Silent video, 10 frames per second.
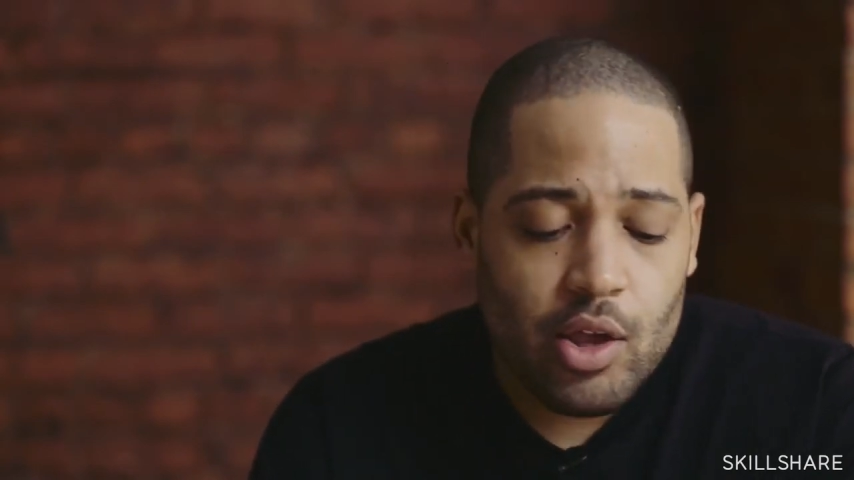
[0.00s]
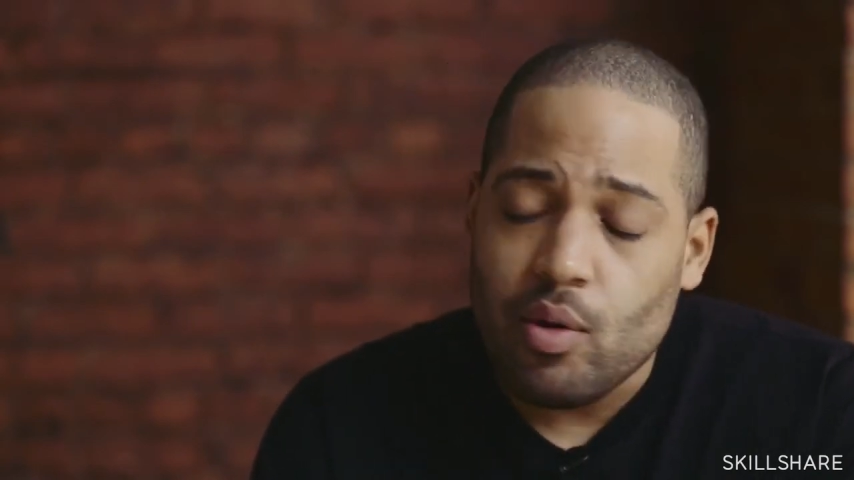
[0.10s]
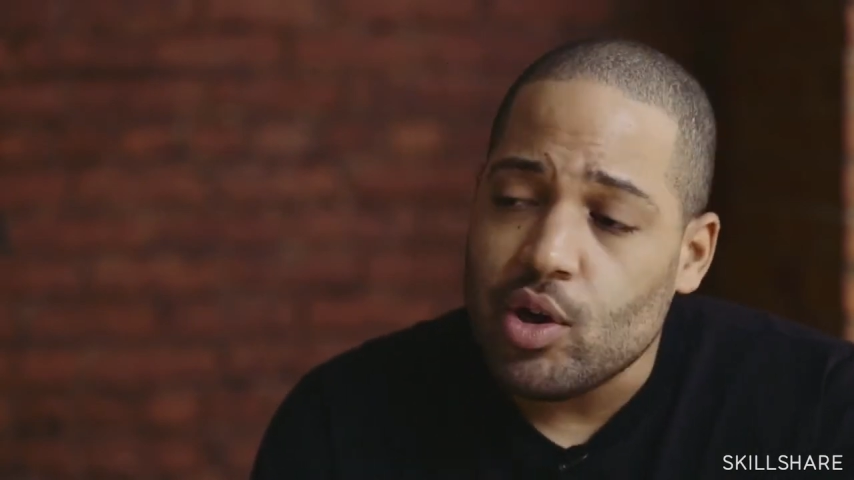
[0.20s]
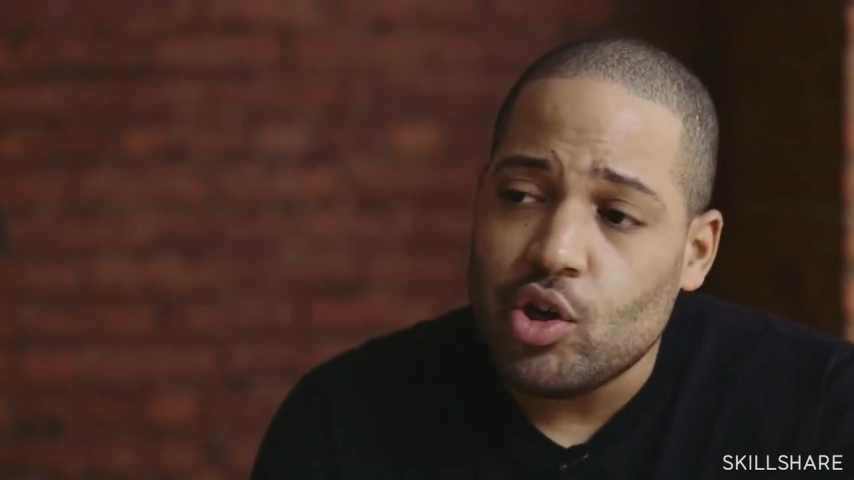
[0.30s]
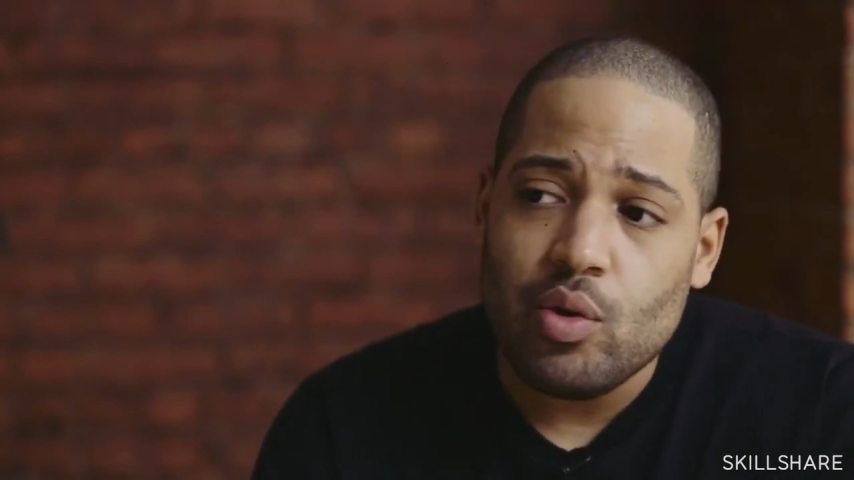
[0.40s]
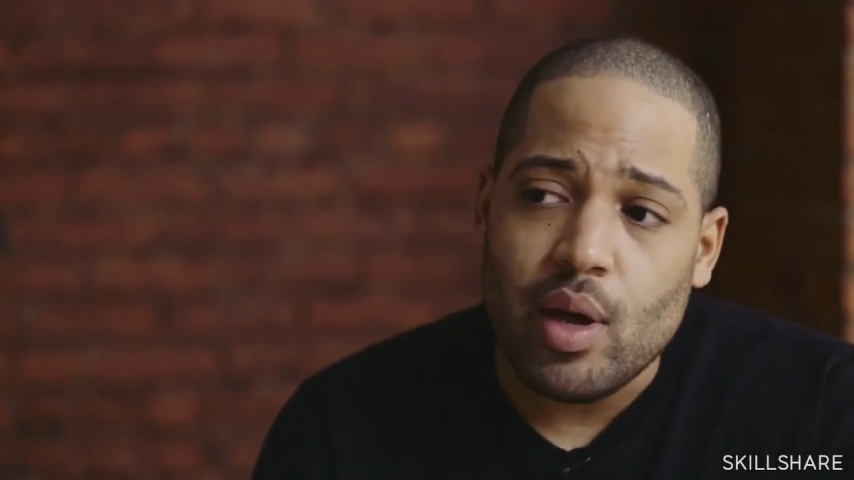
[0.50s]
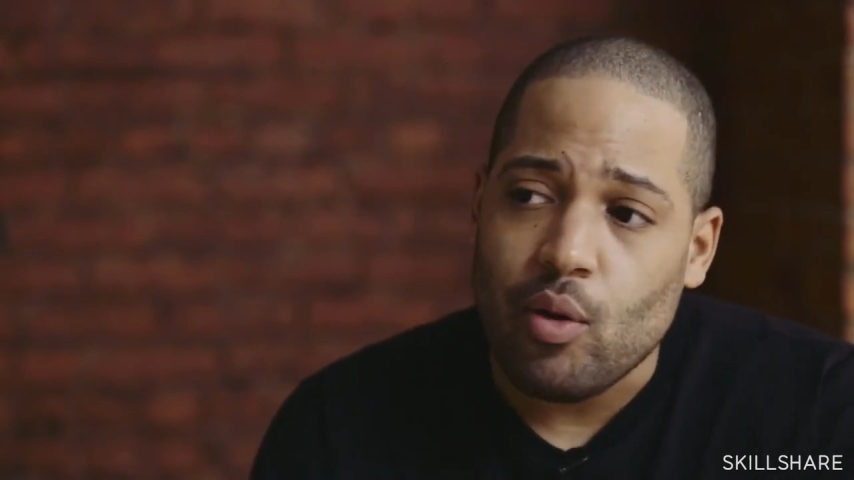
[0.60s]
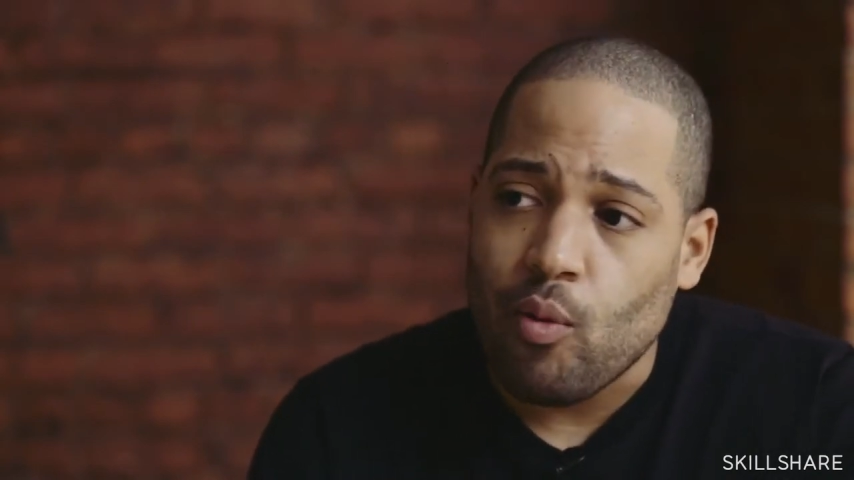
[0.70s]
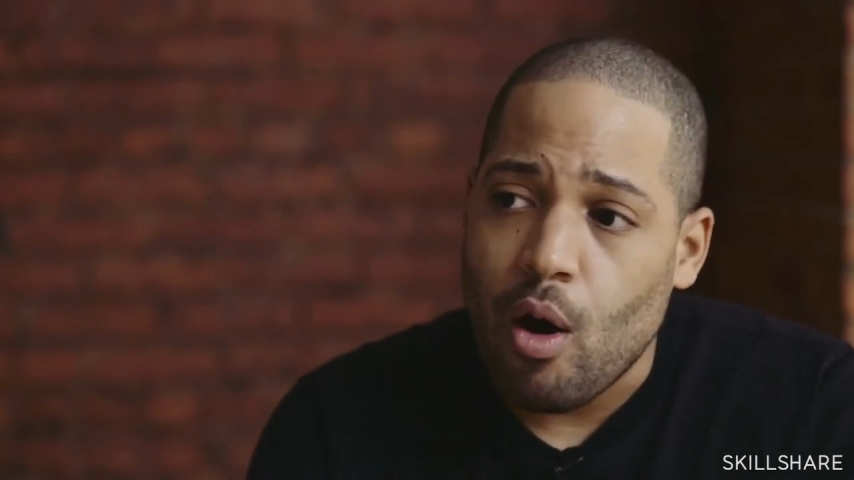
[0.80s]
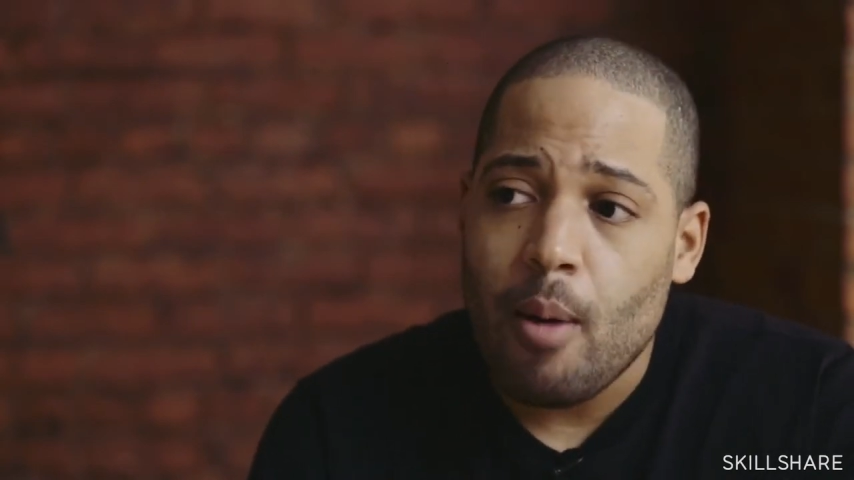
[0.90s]
You can shoot
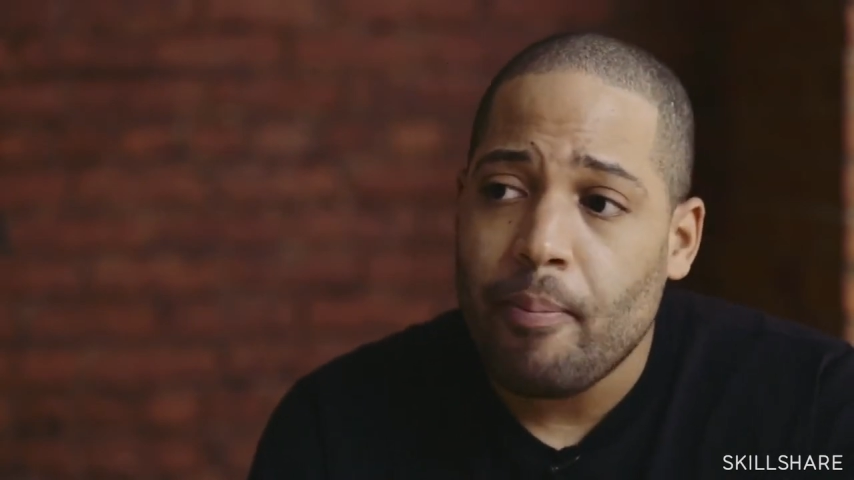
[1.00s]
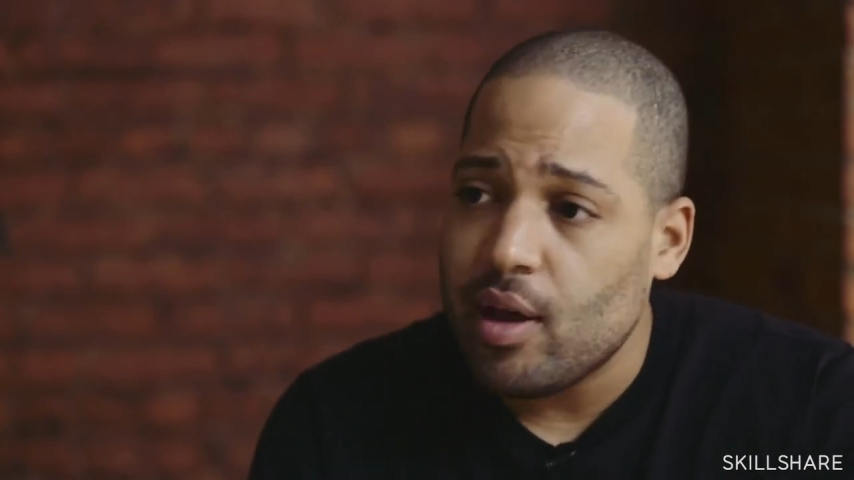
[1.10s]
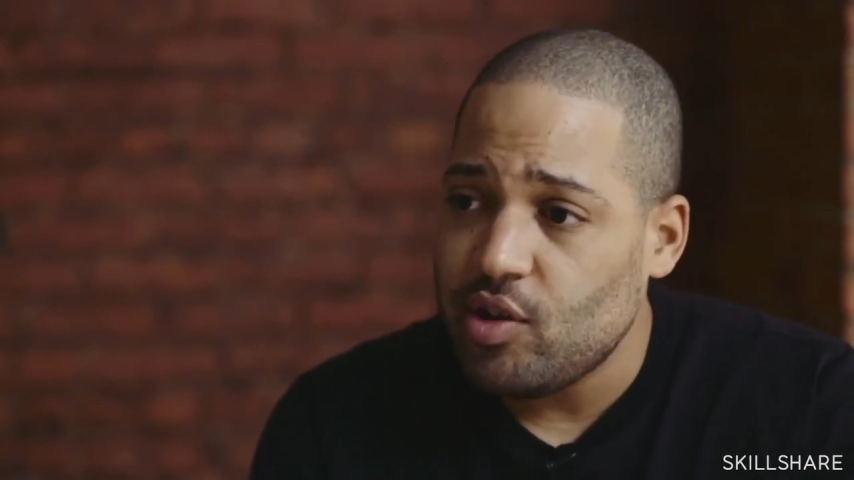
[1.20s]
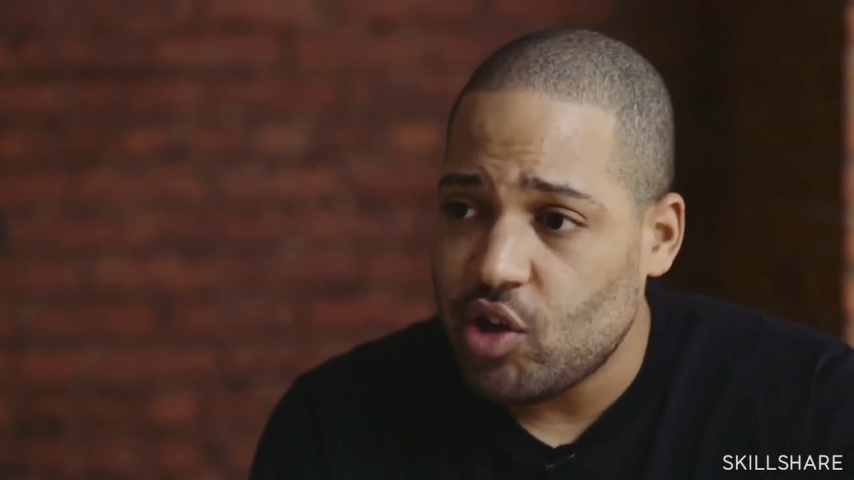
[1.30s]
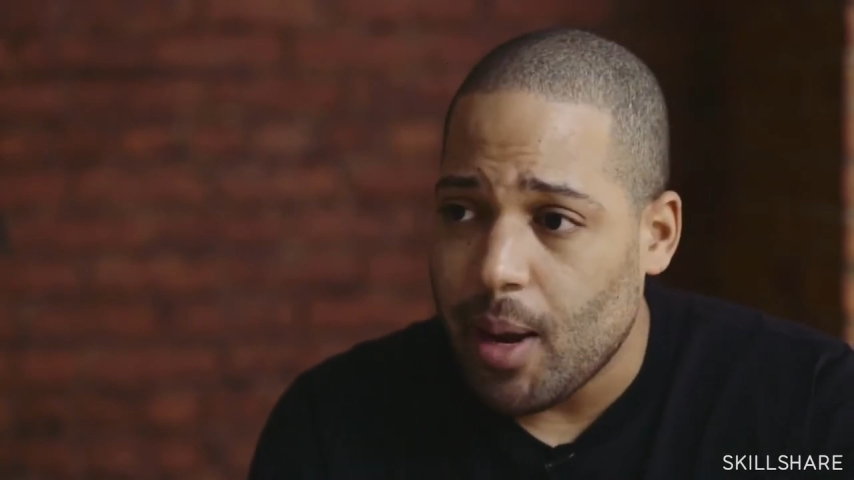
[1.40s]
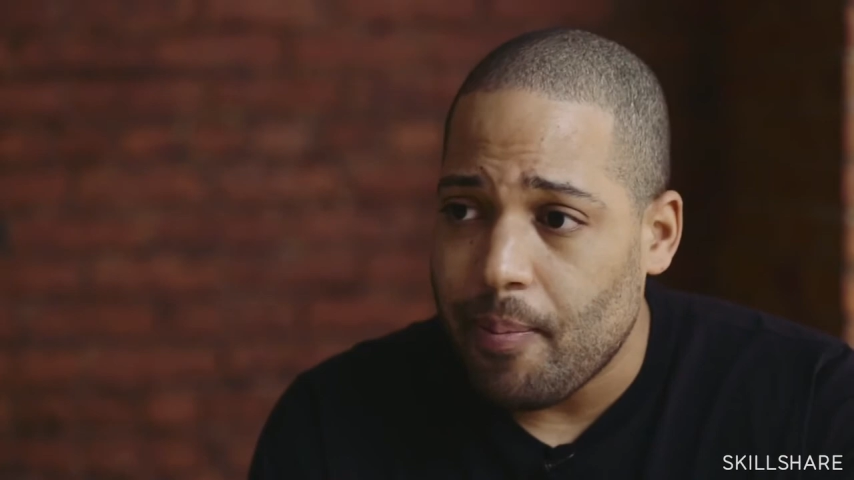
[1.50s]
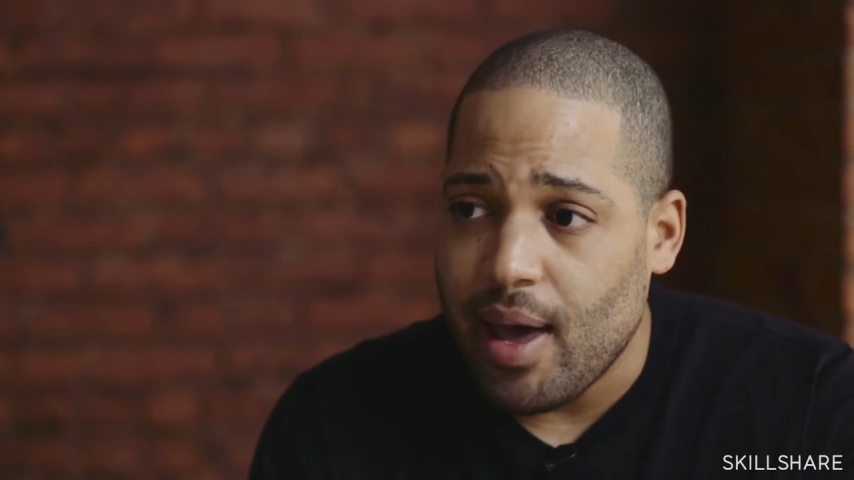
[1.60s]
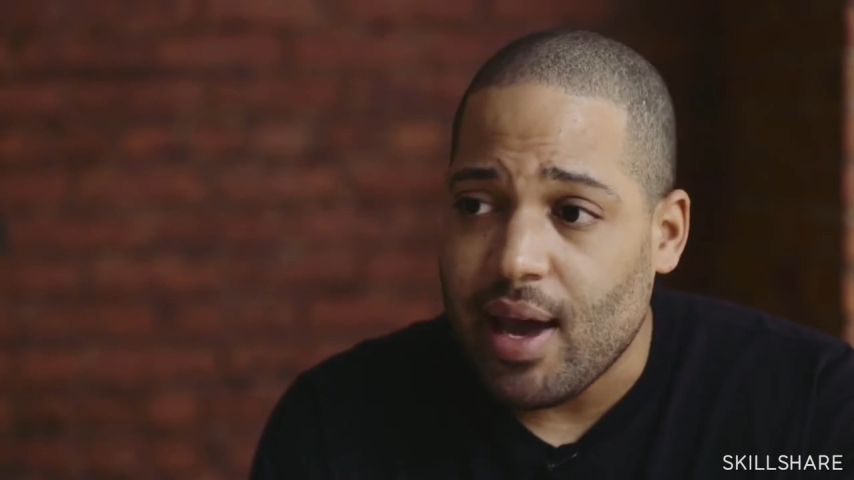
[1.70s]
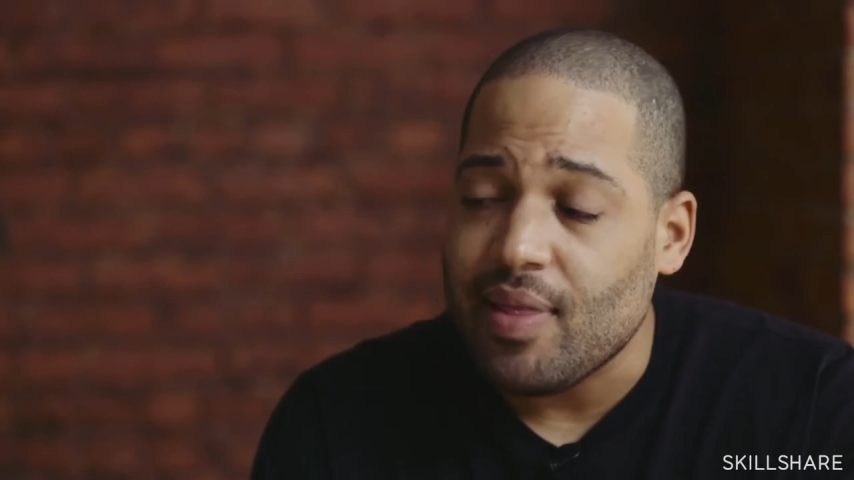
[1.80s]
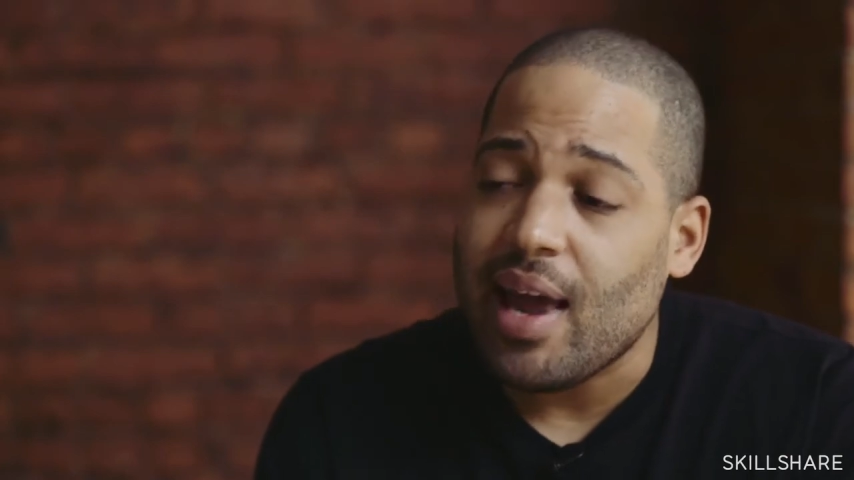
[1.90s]
in RAW plus JPEG,